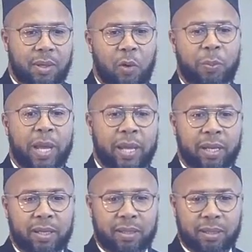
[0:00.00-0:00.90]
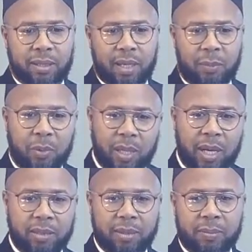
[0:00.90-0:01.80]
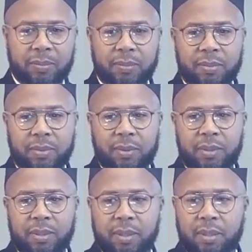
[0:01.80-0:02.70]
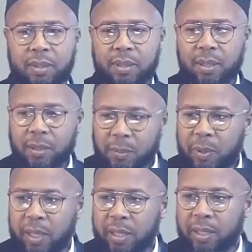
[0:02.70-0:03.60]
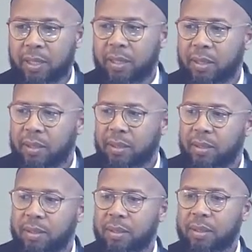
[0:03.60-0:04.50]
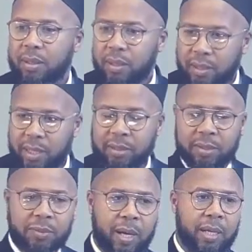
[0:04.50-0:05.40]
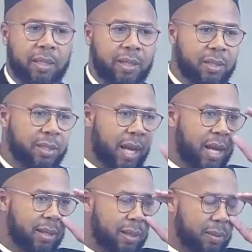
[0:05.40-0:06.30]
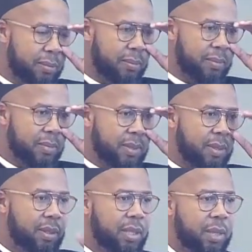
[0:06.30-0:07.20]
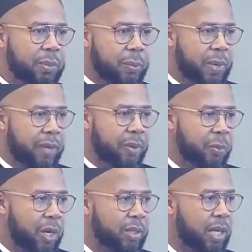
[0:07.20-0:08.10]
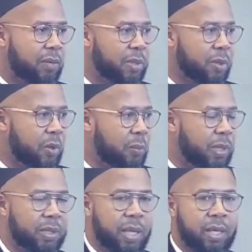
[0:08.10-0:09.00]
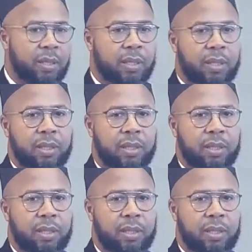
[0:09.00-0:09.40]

obey Abu al-Qasim. And the boy, he testified, he took shahada. And when the Prophet walked out of his home, he said,